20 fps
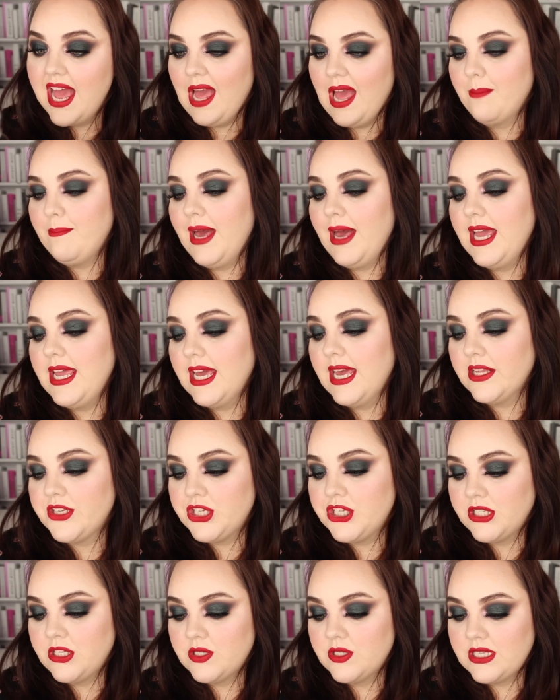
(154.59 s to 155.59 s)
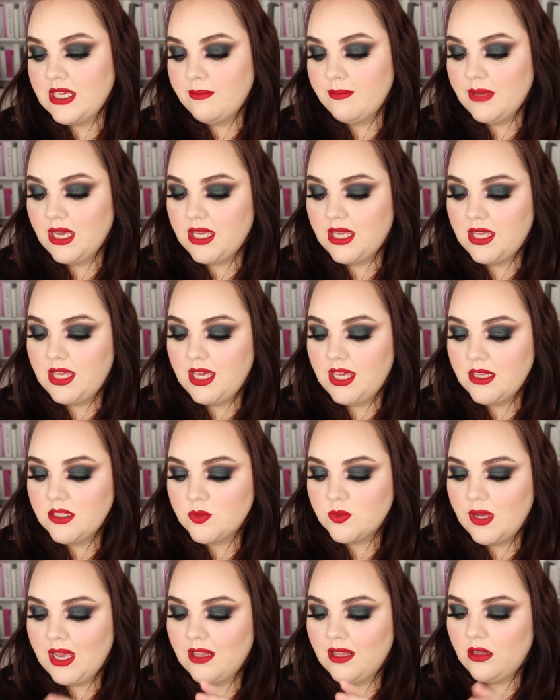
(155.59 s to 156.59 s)
I might actually use it in my kit
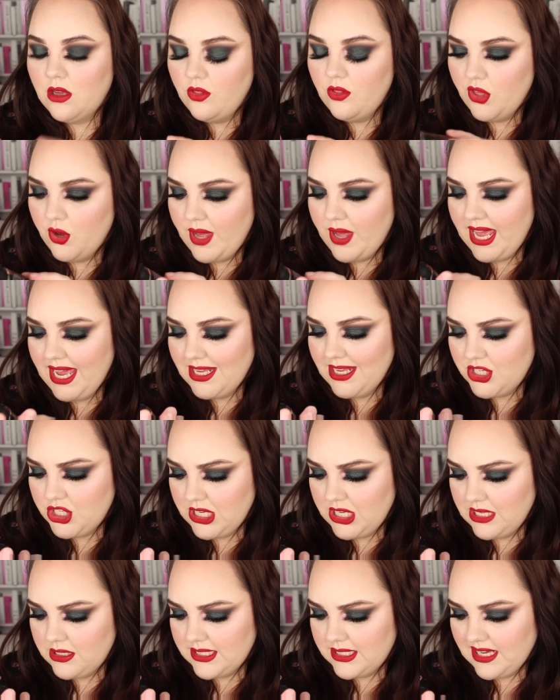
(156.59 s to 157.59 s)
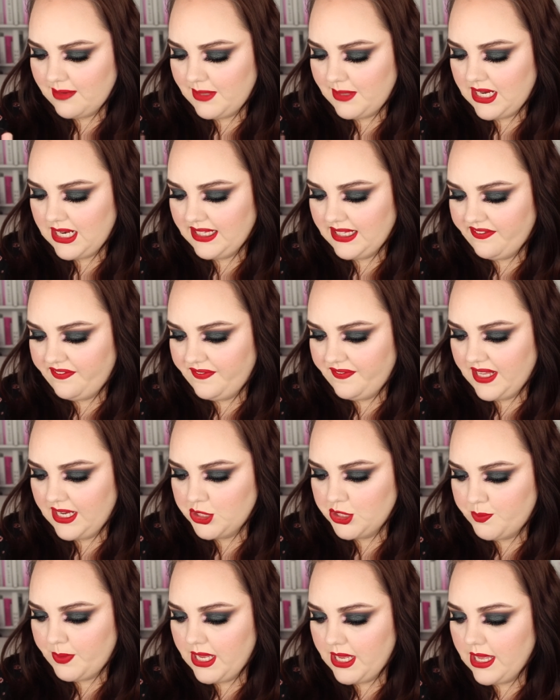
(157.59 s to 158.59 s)
as well, although HD, does that mean it'll have
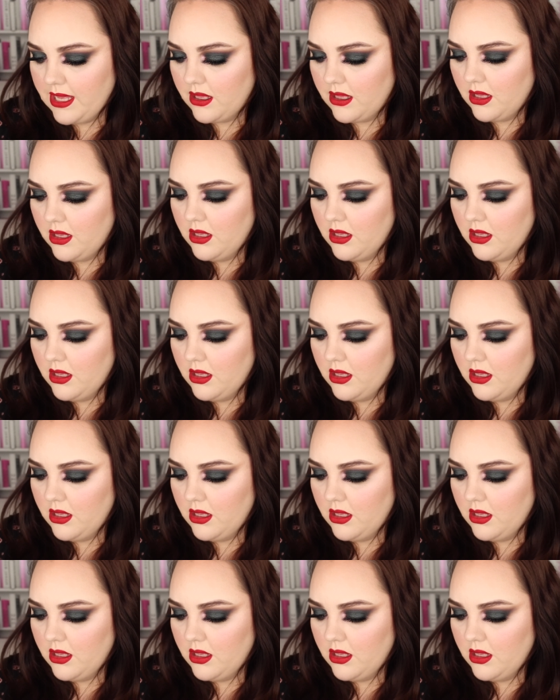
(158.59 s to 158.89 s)
flashback?